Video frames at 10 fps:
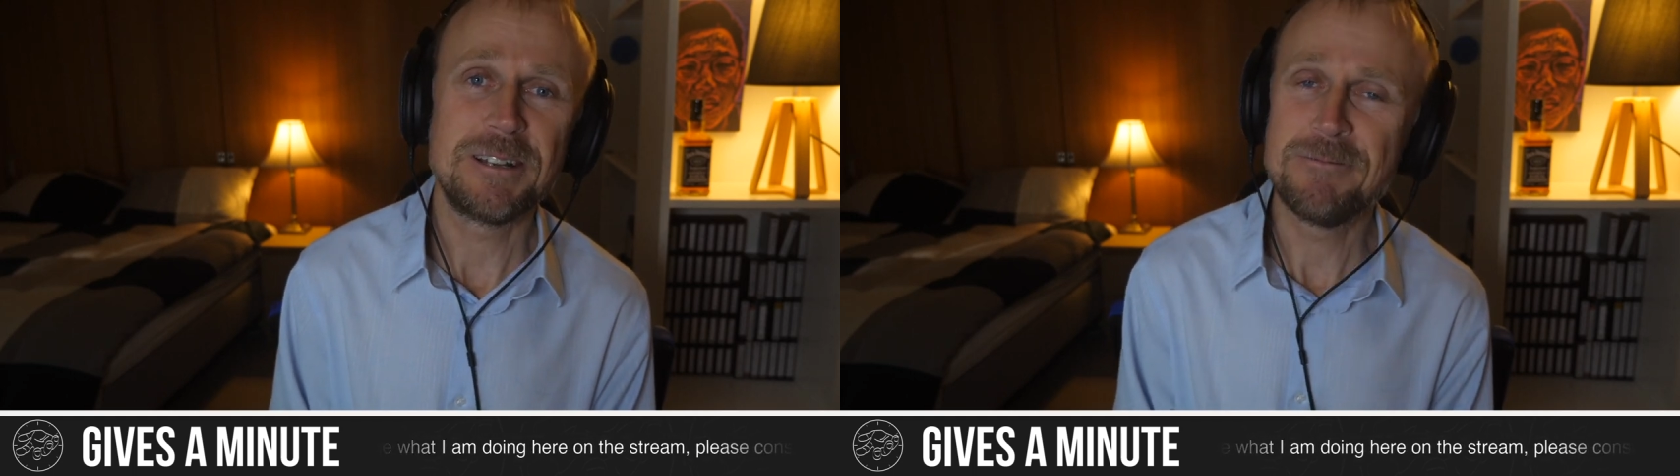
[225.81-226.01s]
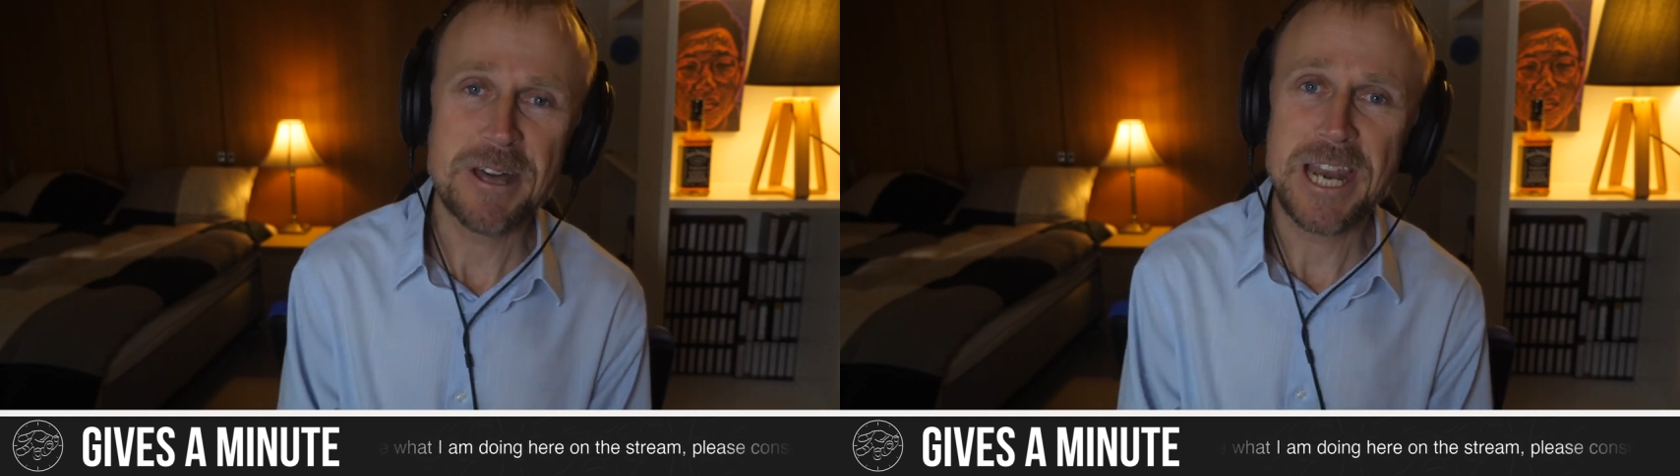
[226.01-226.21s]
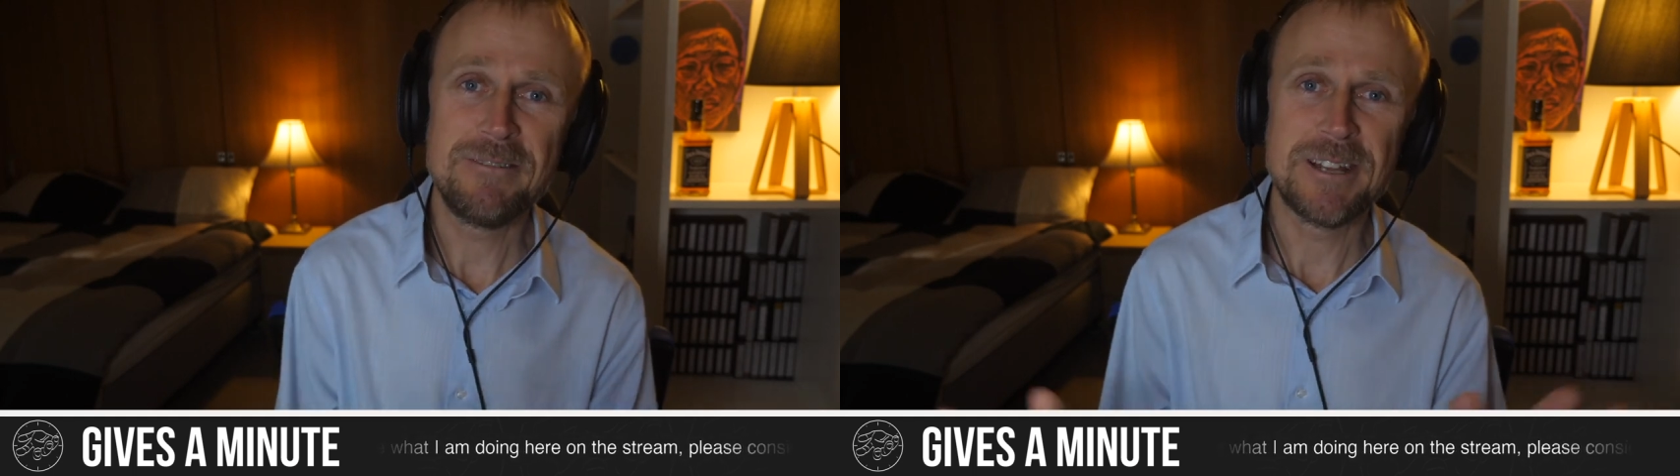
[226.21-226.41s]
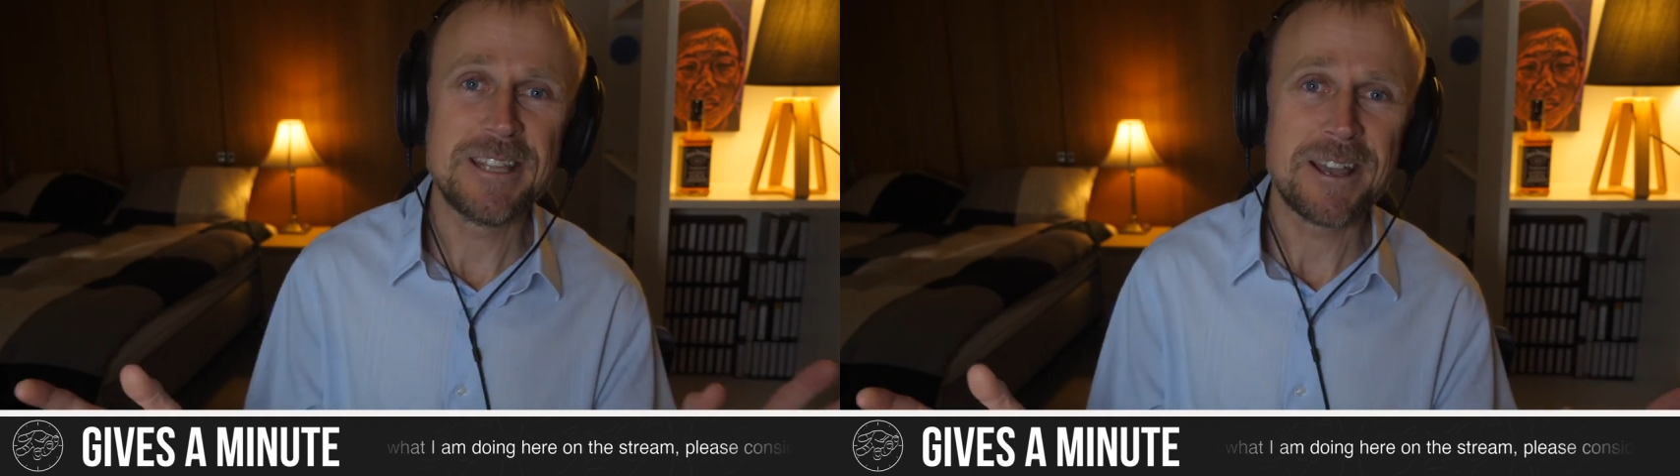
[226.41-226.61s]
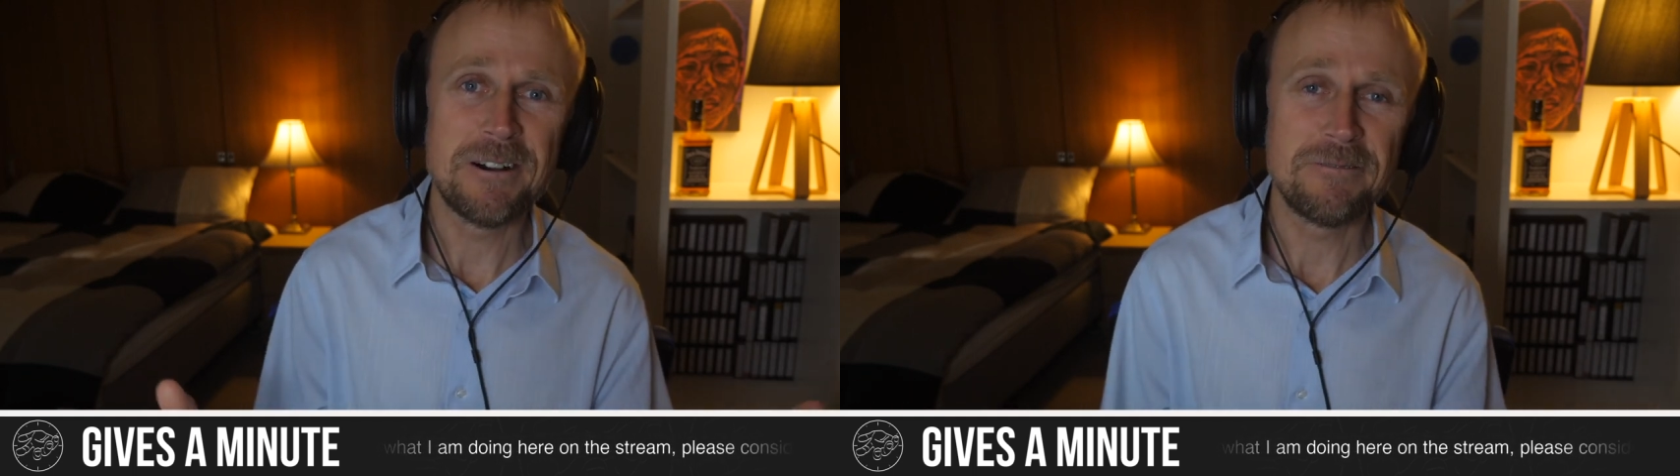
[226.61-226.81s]
without even a
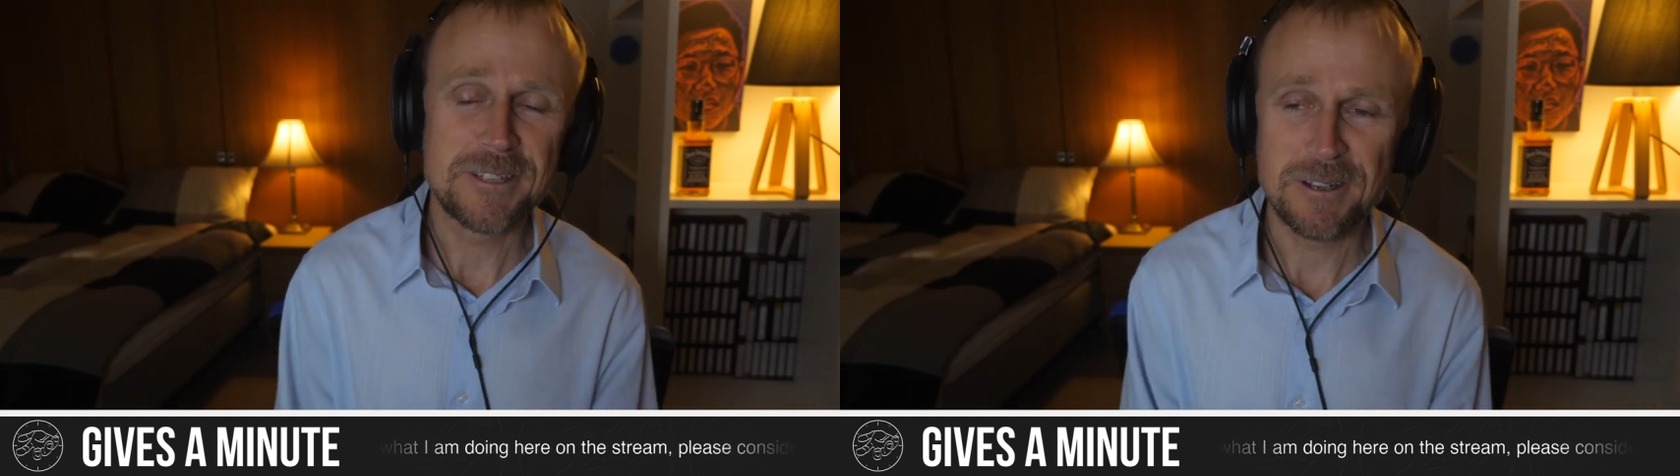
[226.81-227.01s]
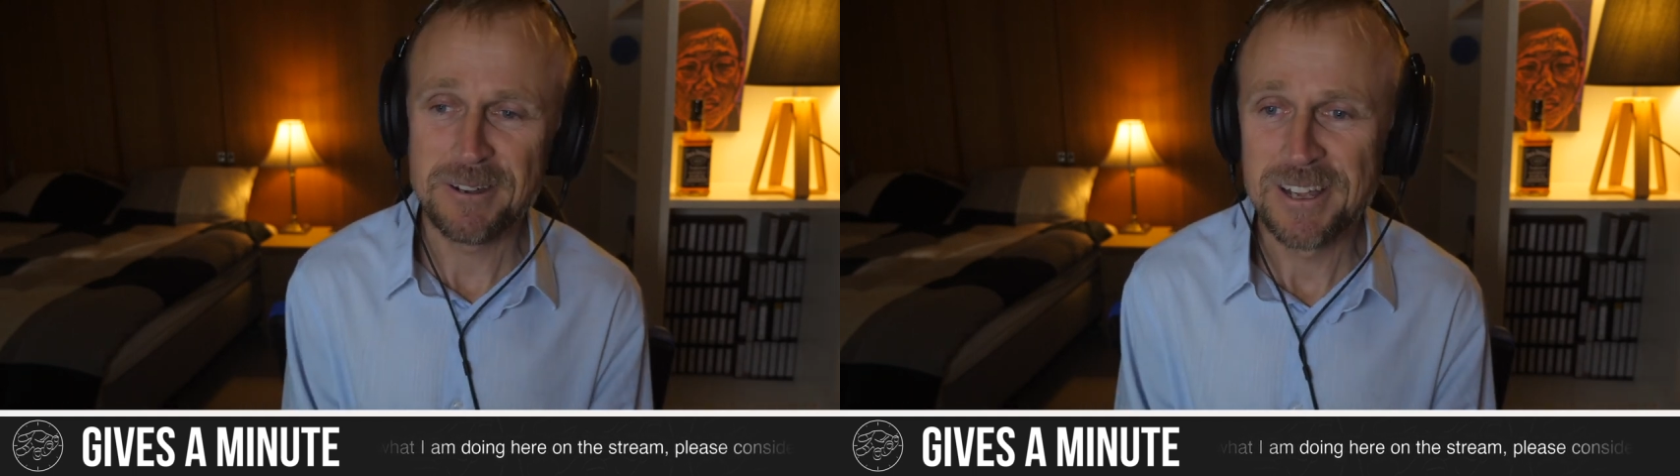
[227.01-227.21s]
day off. So